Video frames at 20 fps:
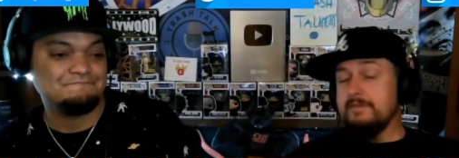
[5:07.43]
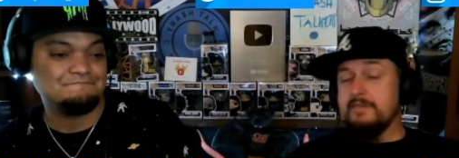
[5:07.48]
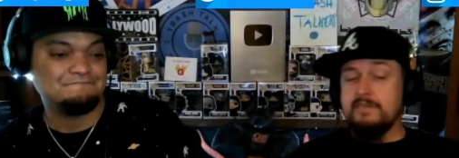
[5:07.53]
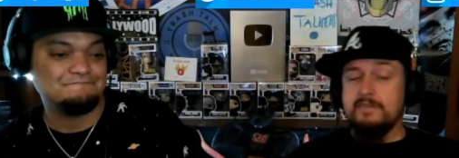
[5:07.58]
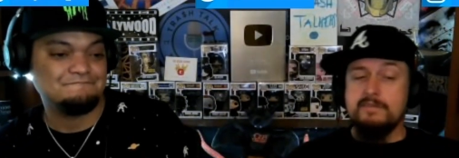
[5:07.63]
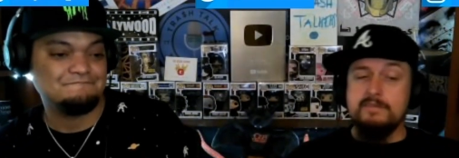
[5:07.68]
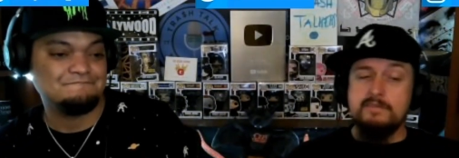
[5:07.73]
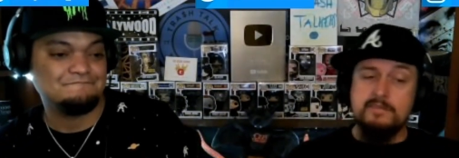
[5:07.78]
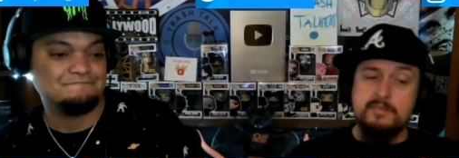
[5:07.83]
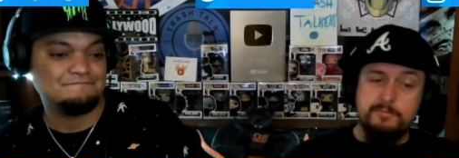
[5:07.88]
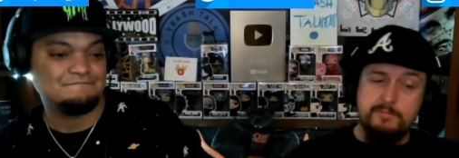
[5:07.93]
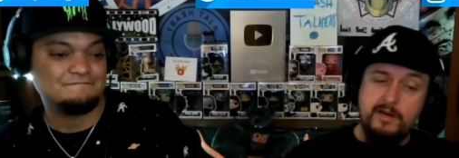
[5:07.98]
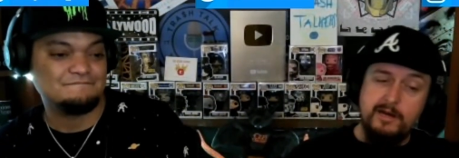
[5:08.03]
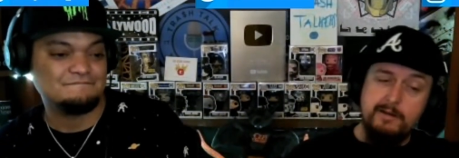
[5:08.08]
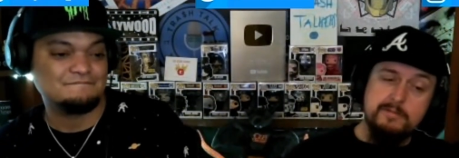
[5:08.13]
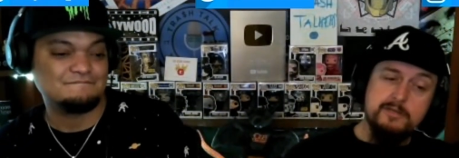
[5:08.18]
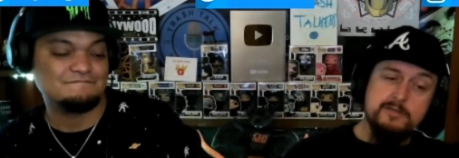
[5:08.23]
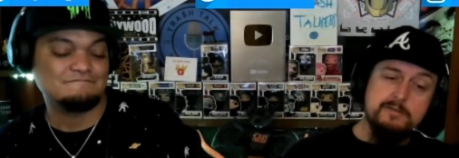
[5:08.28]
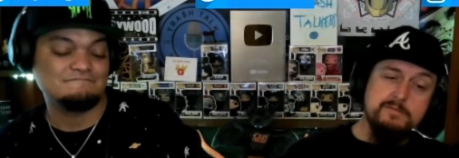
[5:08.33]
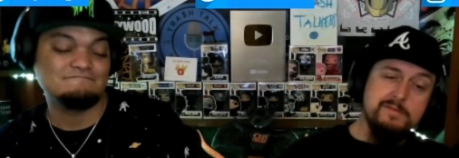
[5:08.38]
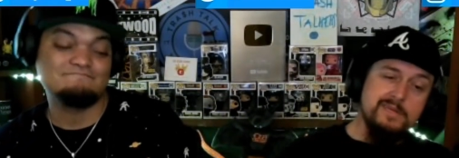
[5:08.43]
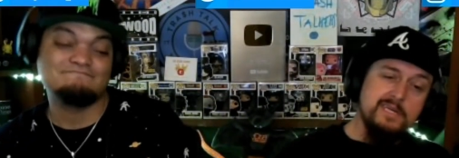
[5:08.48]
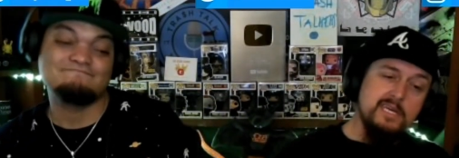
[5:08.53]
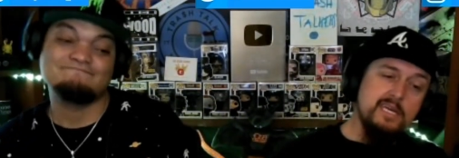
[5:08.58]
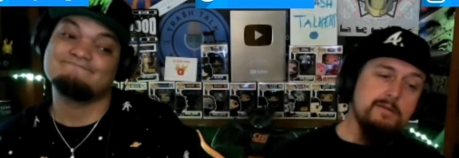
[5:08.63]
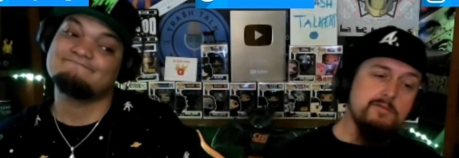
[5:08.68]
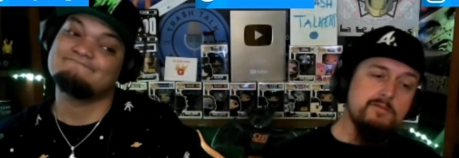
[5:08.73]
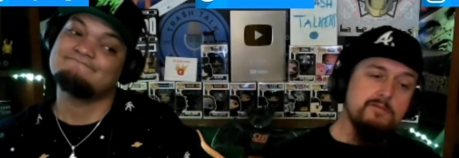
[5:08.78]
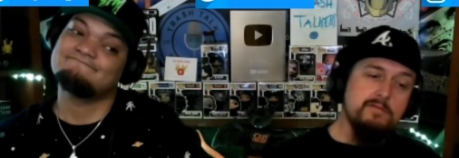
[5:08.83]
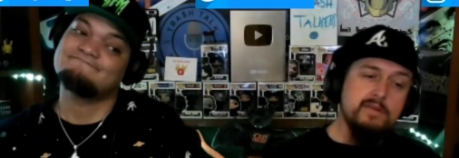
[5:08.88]
Speaker 1: because thermometers
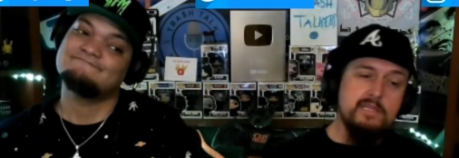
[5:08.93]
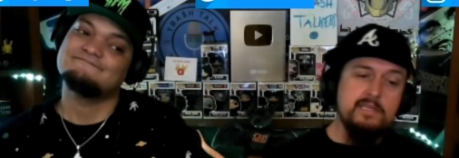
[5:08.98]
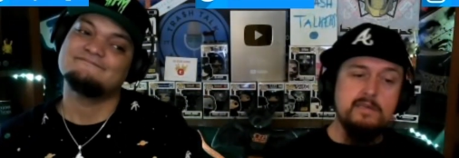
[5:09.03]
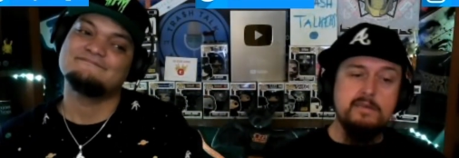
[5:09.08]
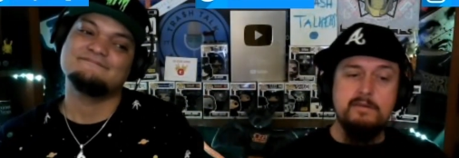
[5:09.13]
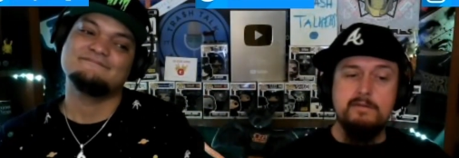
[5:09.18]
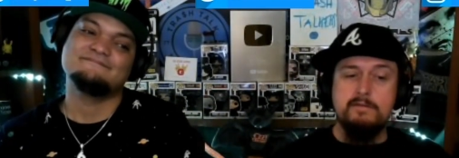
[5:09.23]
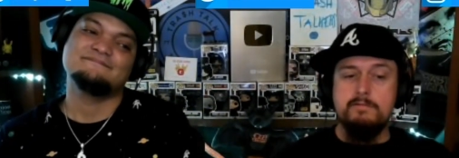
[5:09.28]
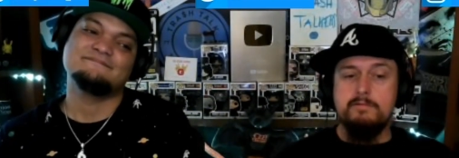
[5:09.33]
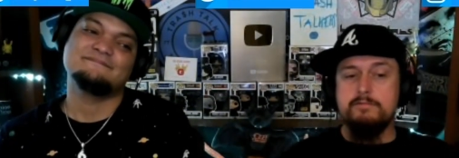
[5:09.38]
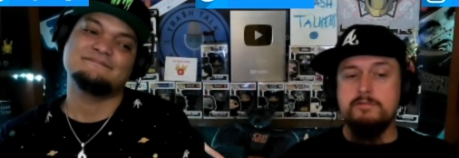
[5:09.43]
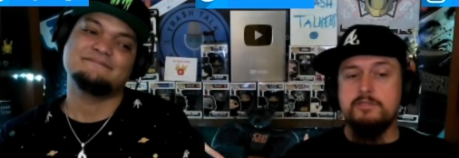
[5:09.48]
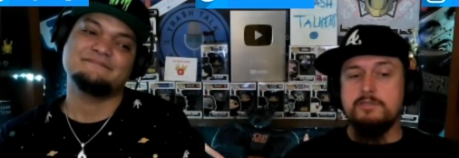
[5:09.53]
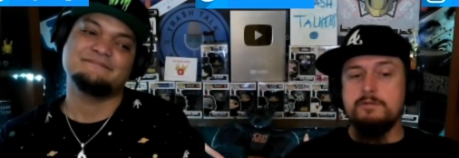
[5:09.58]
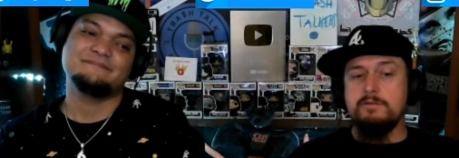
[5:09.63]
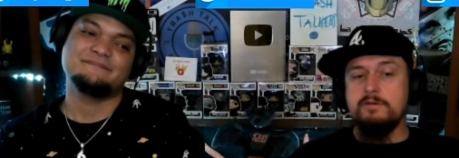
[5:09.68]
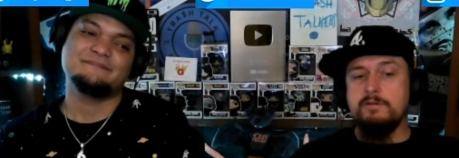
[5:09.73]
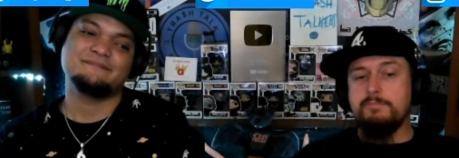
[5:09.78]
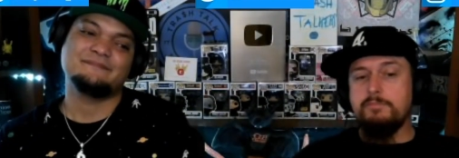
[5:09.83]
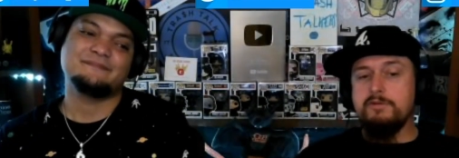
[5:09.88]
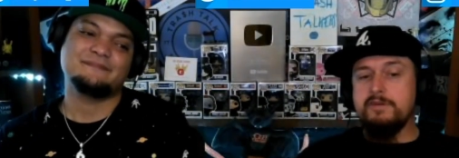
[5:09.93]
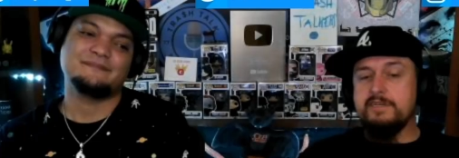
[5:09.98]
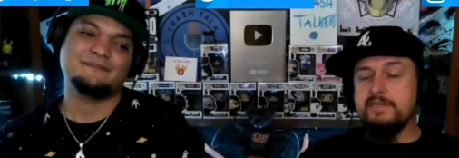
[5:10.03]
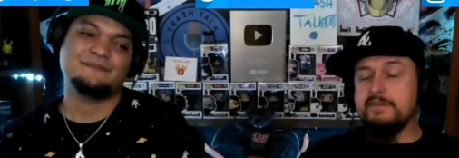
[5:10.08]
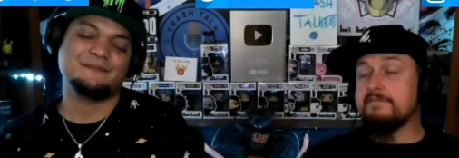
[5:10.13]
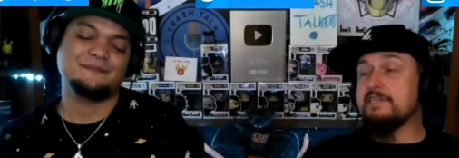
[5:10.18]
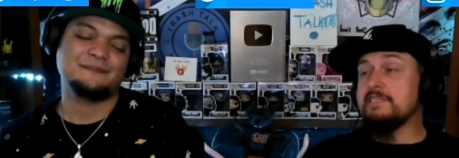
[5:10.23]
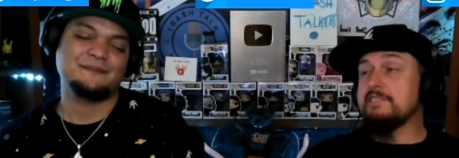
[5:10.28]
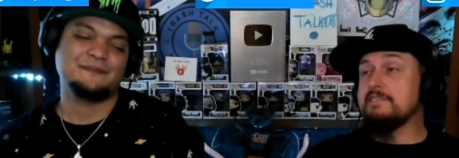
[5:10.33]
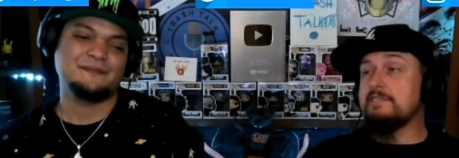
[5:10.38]
became a really huge point
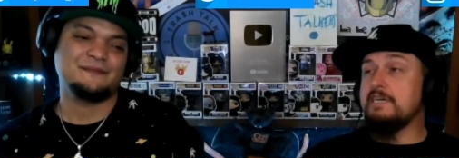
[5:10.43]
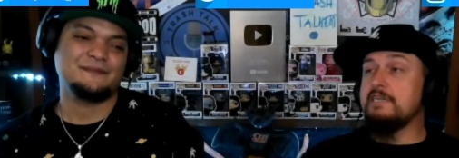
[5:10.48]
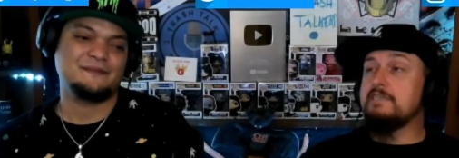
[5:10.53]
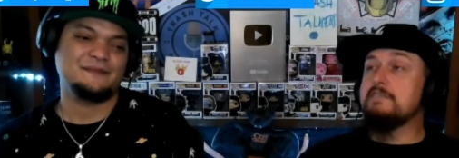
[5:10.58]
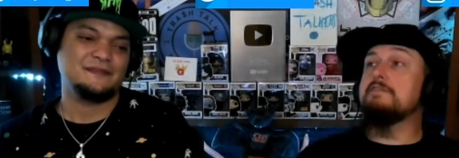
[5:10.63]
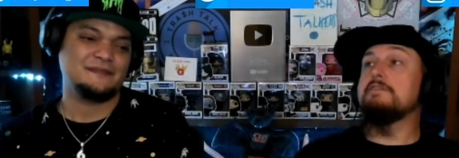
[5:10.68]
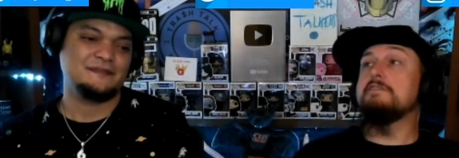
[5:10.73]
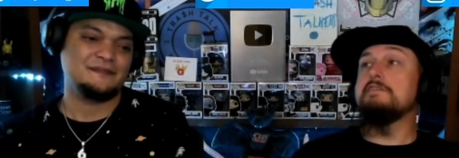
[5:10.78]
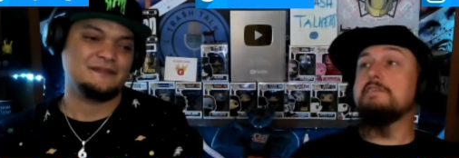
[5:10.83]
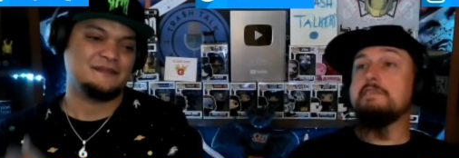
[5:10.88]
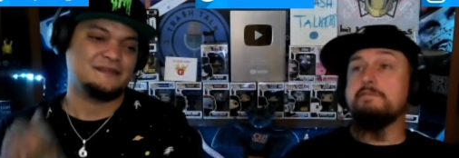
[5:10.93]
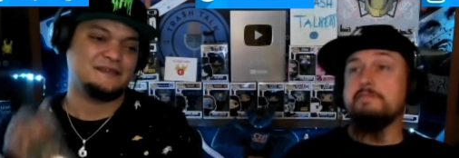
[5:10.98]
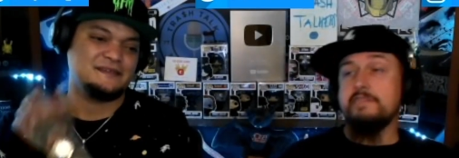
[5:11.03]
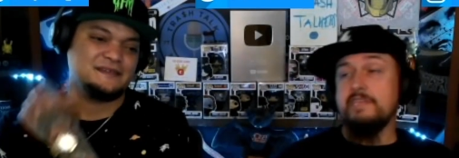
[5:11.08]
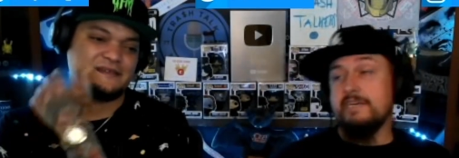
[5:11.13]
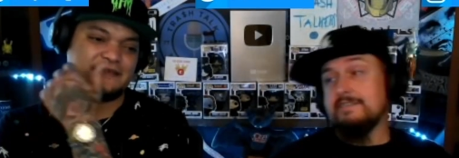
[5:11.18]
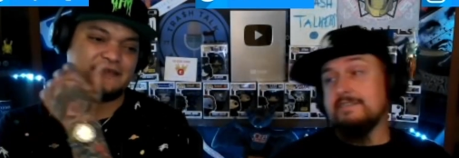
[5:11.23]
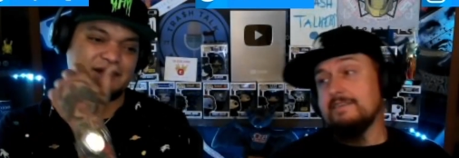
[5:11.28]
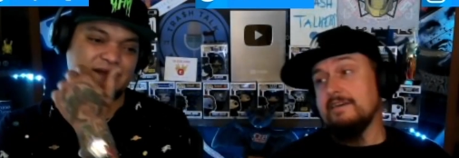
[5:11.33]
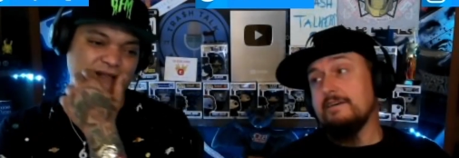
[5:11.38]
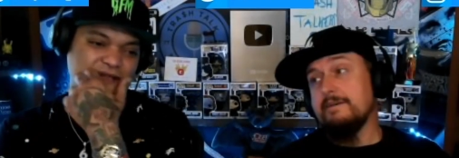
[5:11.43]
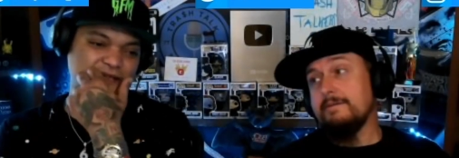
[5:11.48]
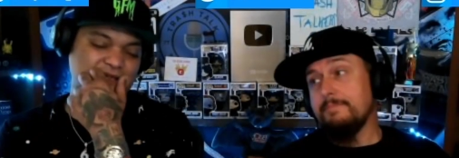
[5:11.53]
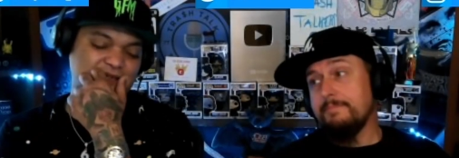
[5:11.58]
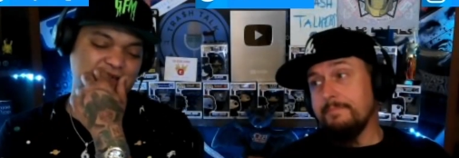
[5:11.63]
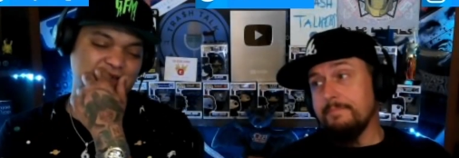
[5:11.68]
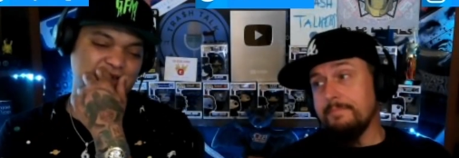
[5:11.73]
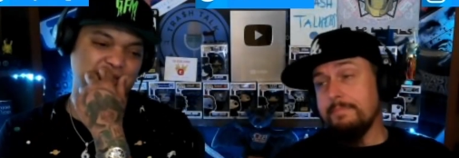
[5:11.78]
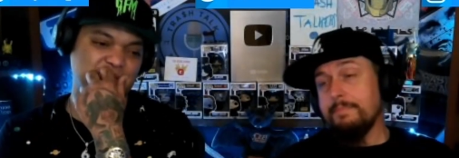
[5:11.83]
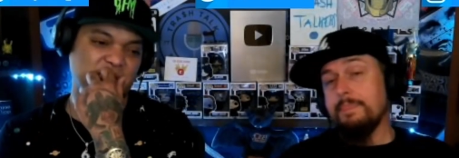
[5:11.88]
of contention during that time.
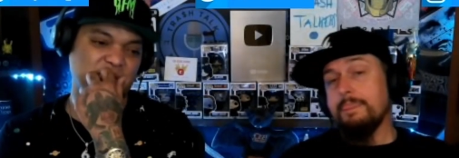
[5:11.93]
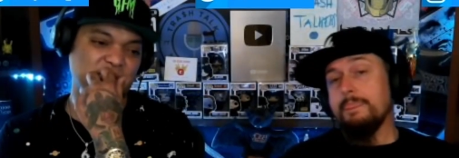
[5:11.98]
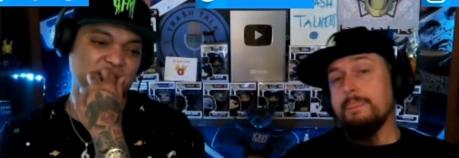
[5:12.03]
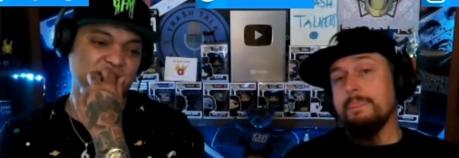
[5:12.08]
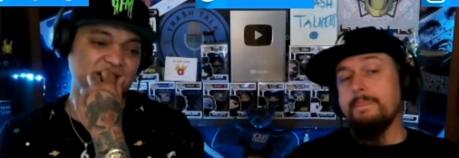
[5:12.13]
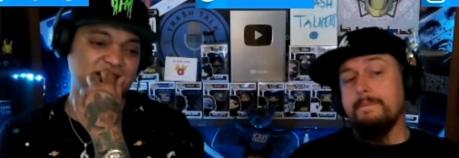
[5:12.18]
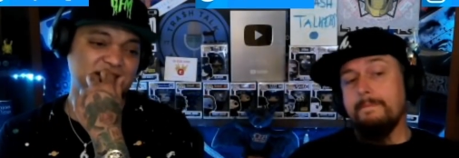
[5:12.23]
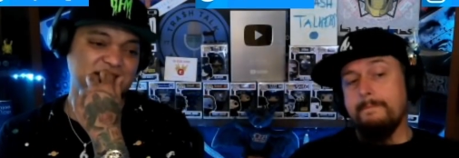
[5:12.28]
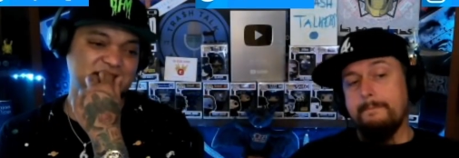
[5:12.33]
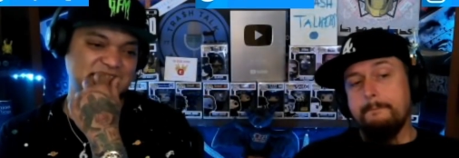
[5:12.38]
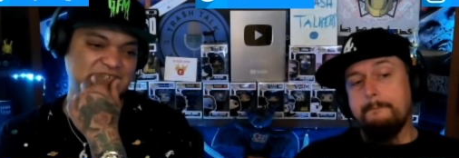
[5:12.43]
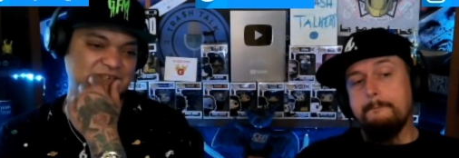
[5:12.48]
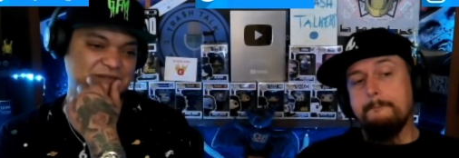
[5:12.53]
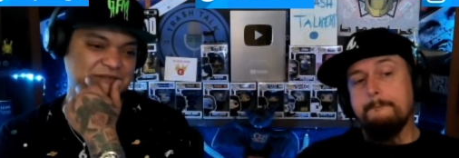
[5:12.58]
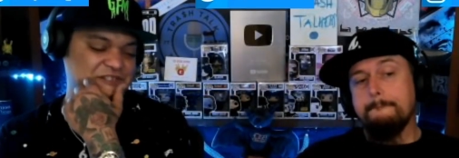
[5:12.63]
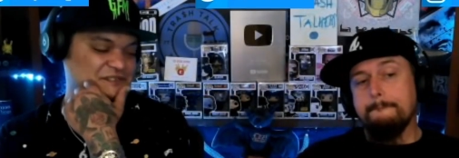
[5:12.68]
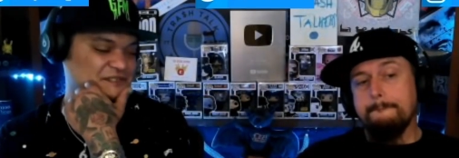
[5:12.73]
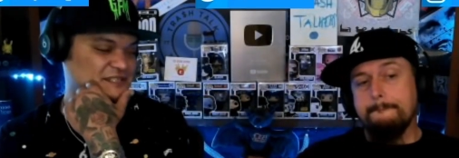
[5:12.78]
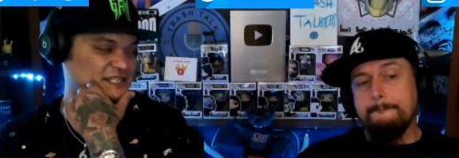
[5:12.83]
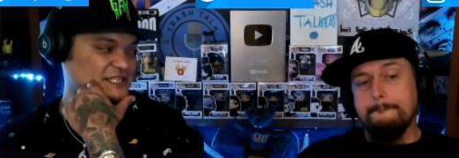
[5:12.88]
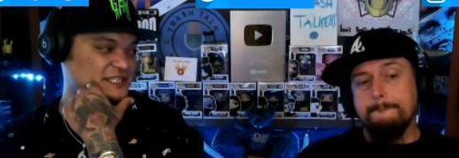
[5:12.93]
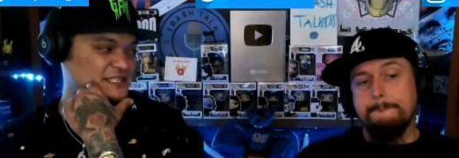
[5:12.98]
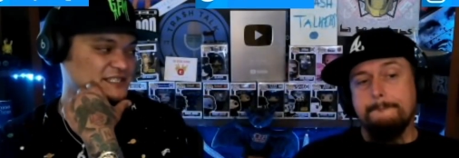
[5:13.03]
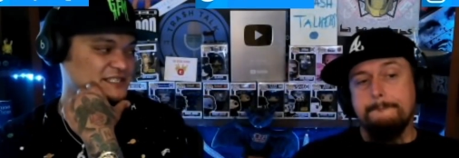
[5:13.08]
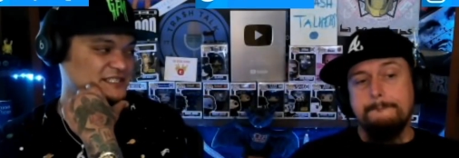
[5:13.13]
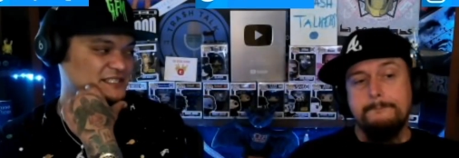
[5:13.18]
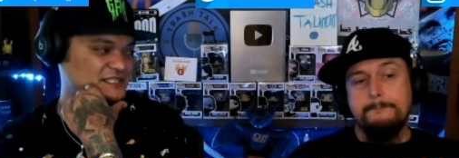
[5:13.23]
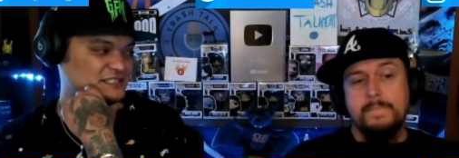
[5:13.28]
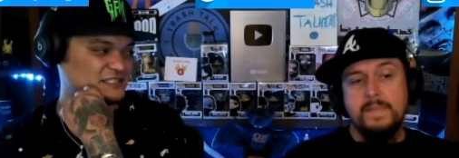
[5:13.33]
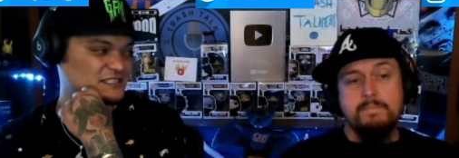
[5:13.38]
Good point. Is that what you're thinking?